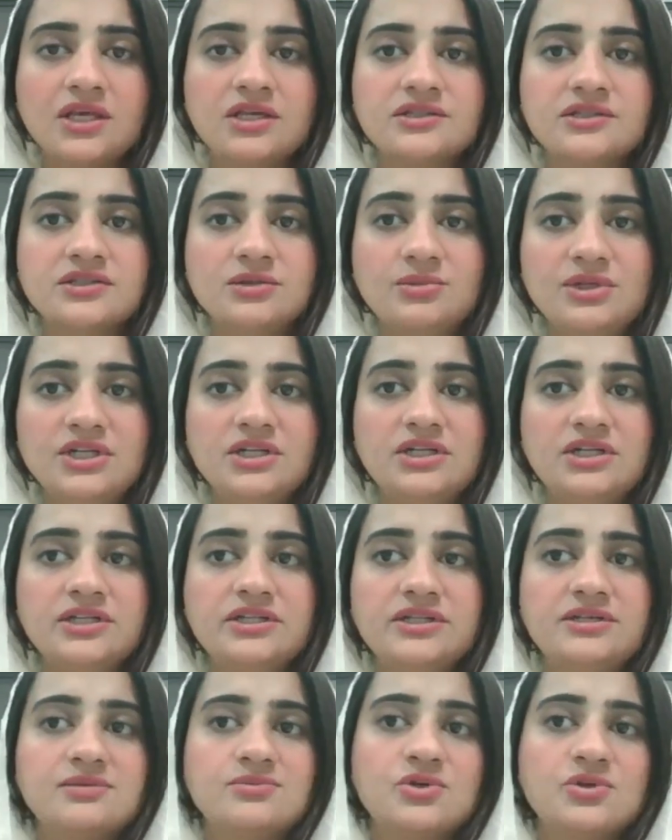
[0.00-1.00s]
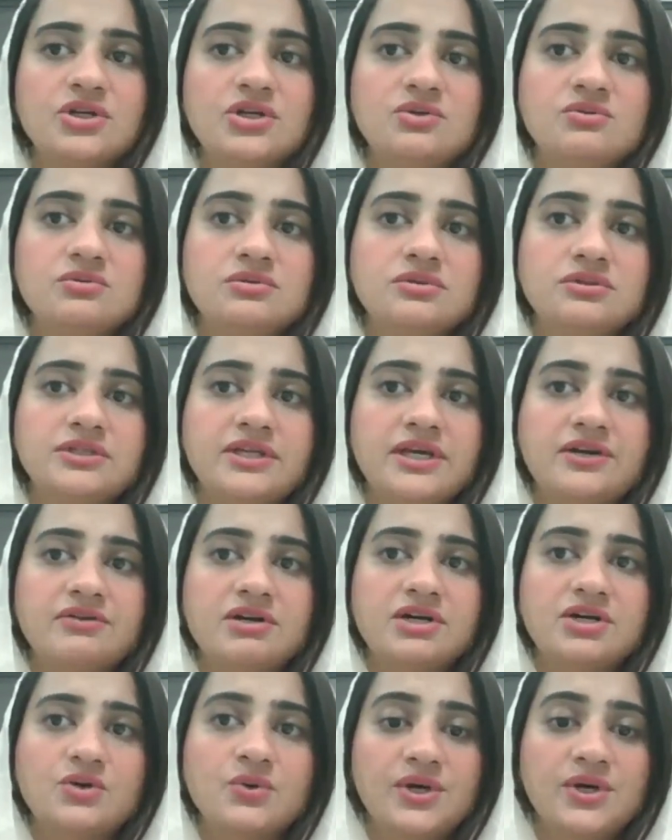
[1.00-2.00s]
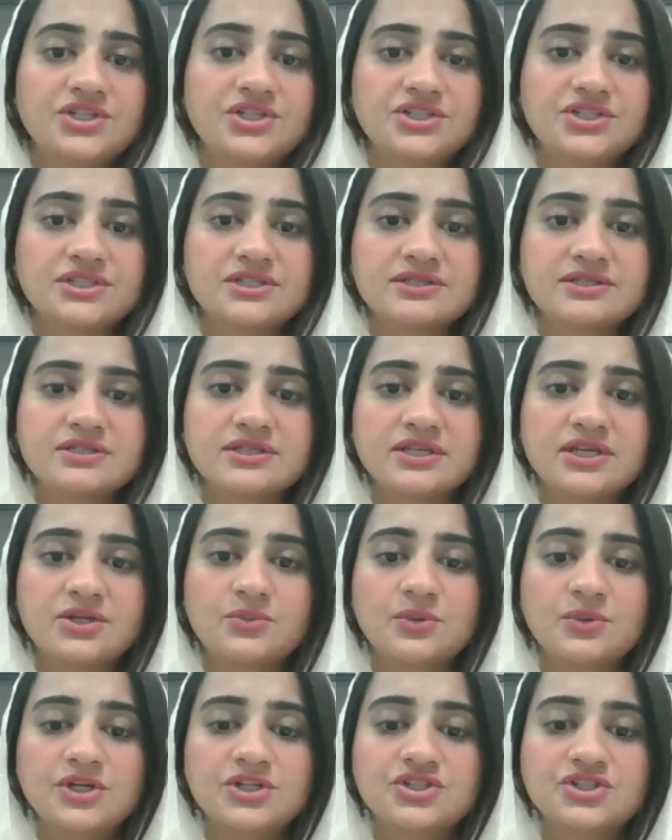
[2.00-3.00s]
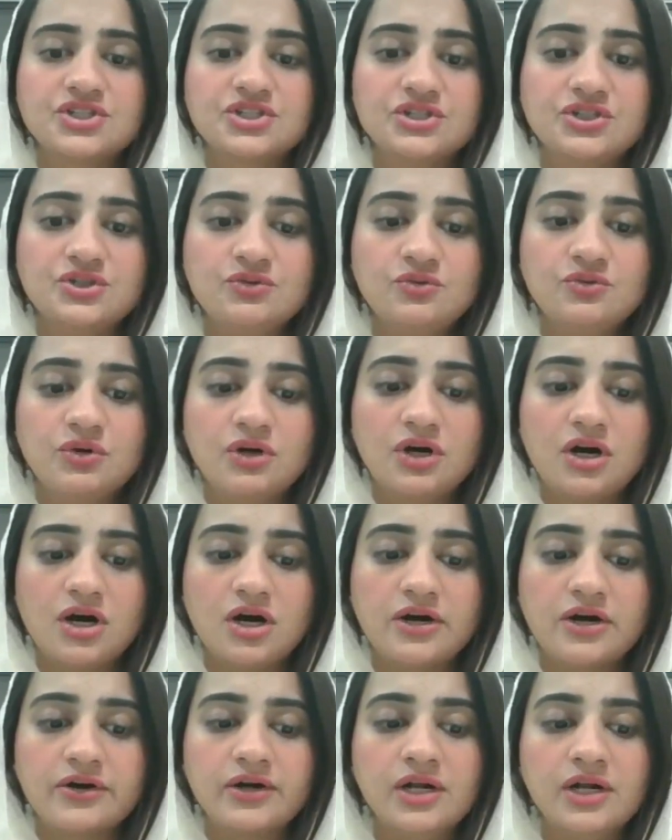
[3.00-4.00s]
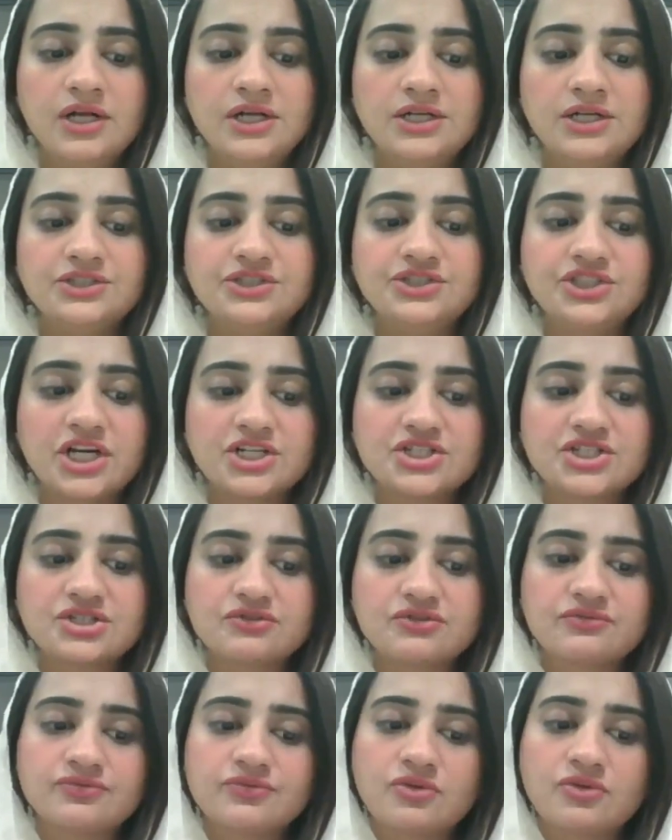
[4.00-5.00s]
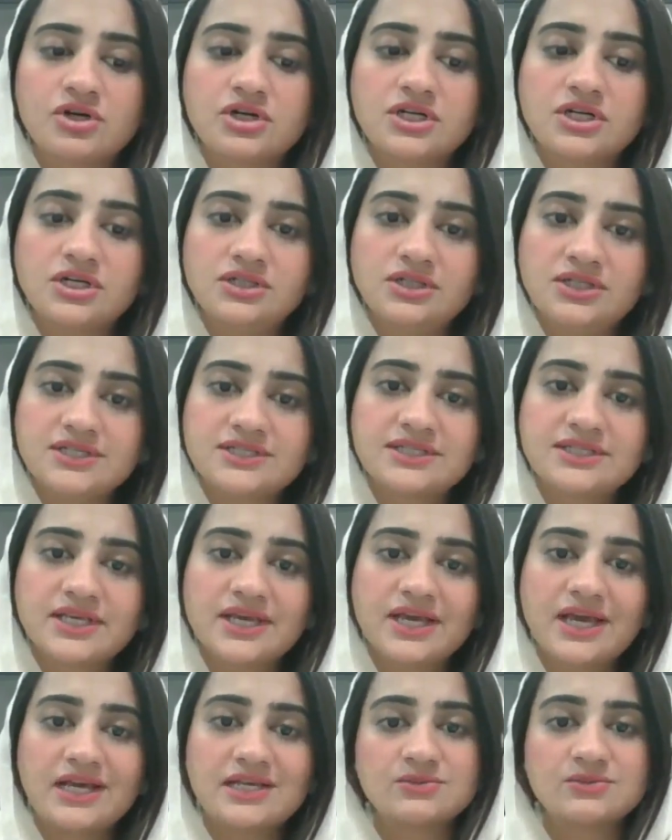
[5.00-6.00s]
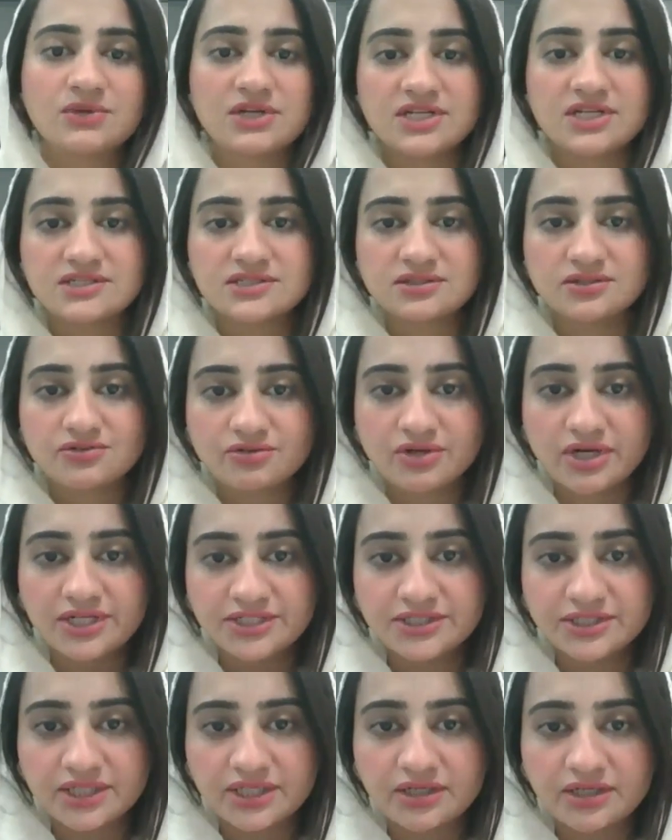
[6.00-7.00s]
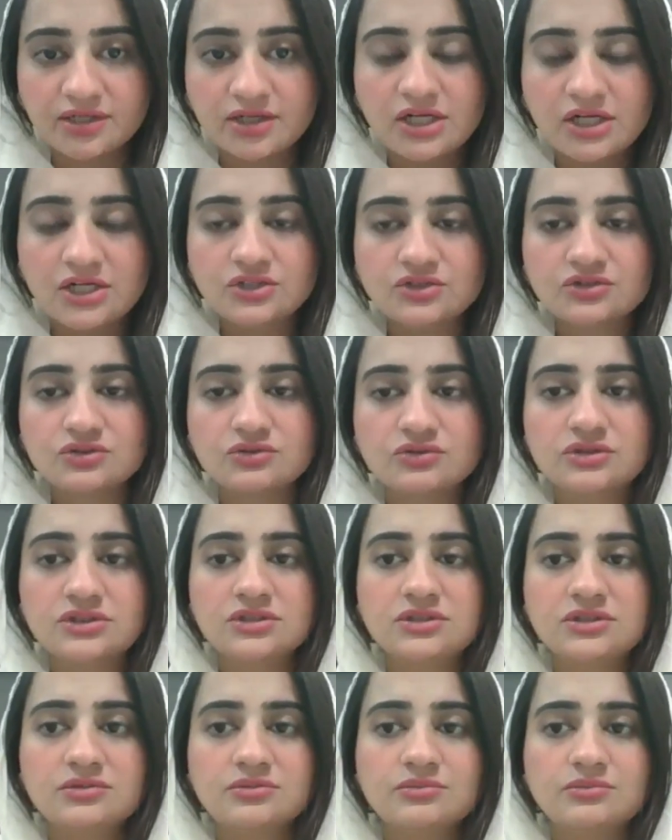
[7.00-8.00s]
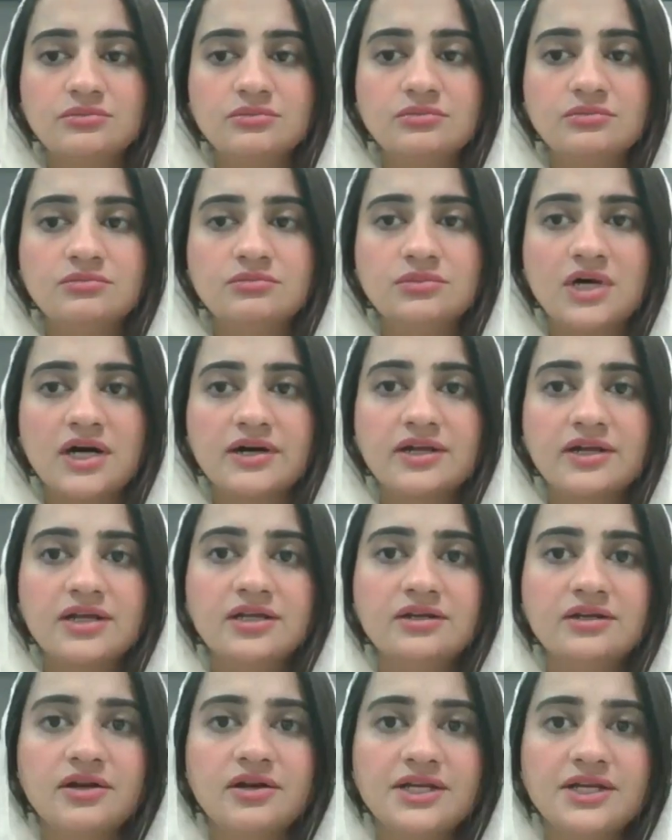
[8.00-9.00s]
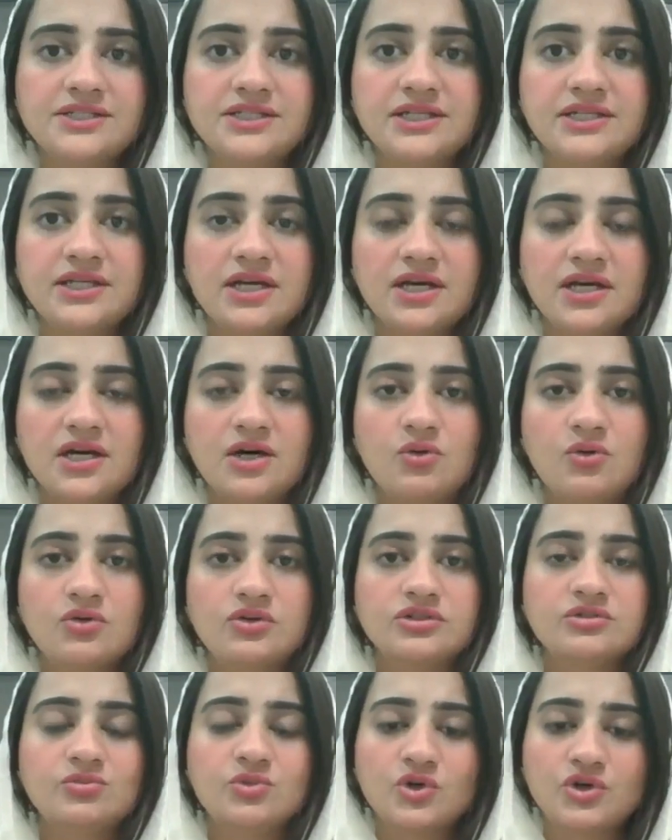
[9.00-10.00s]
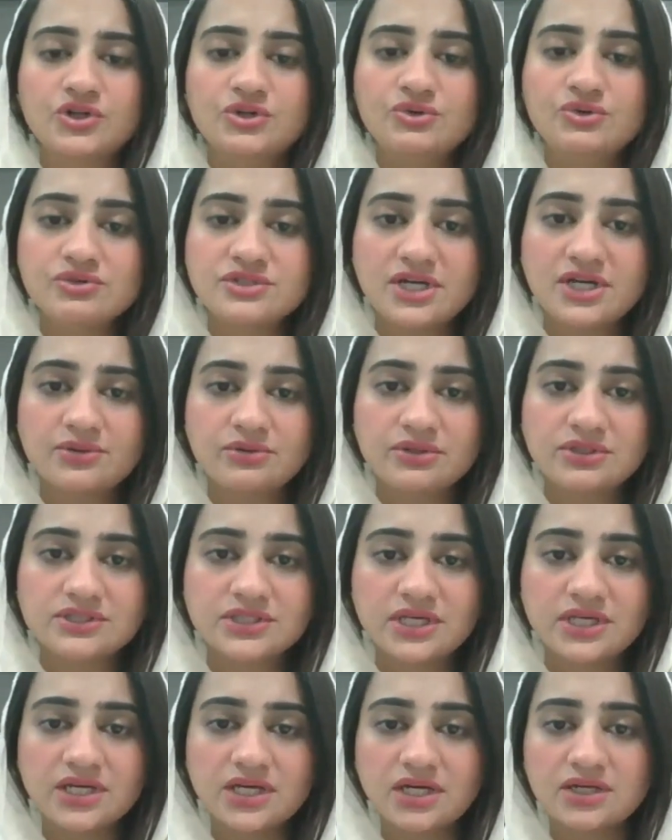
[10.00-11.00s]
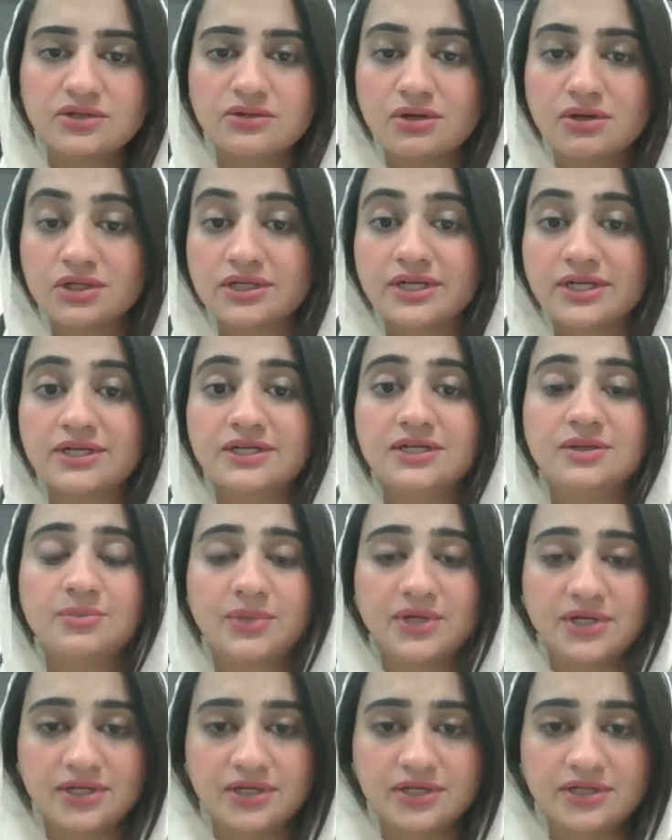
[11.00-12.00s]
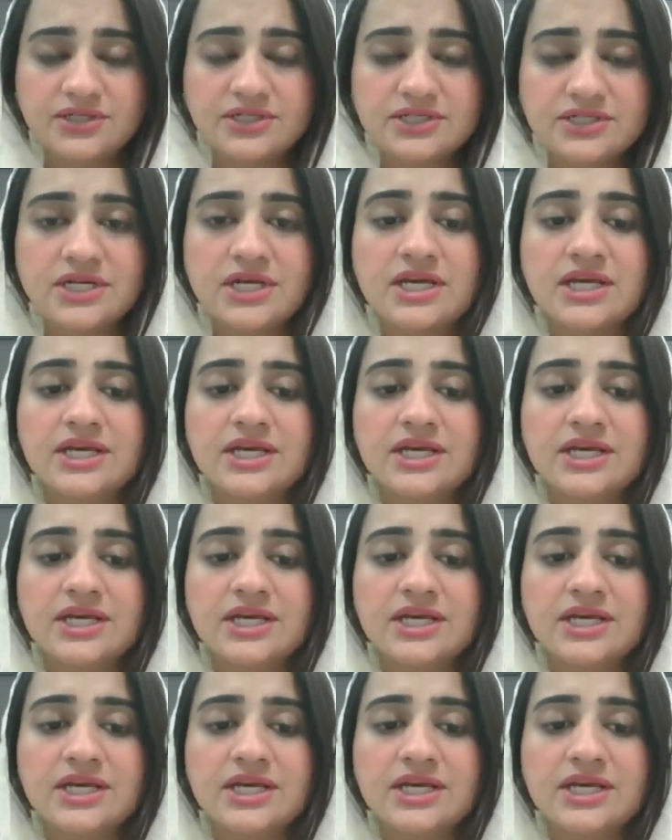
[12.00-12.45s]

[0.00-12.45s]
Similarly, there are questions in which you are judged for listening as well as writing. So the marking criteria or the modules, I would say, are not independent.